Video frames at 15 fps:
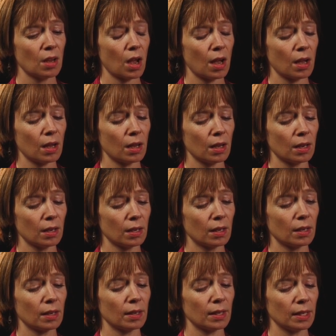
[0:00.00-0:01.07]
uh,
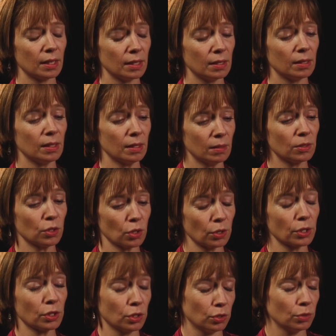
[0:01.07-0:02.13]
he
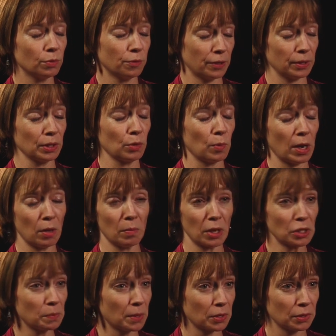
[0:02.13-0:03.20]
started to do fairly well,
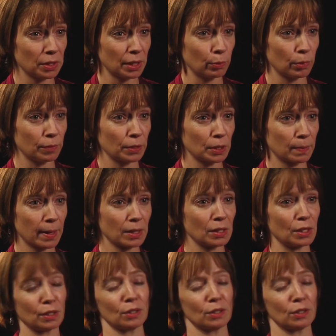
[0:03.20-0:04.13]
much better than they would have expected.